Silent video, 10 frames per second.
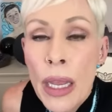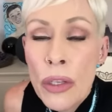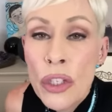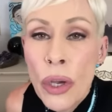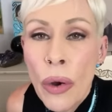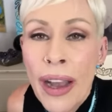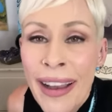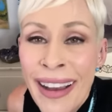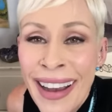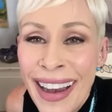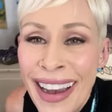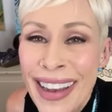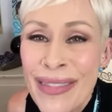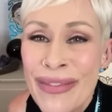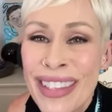So
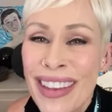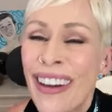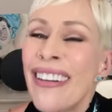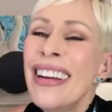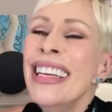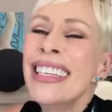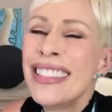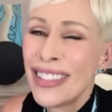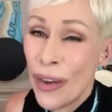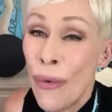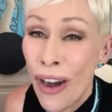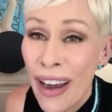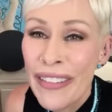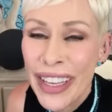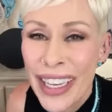I'm sorry, it's so
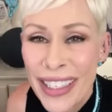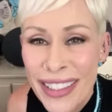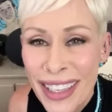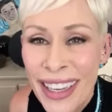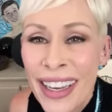obvious.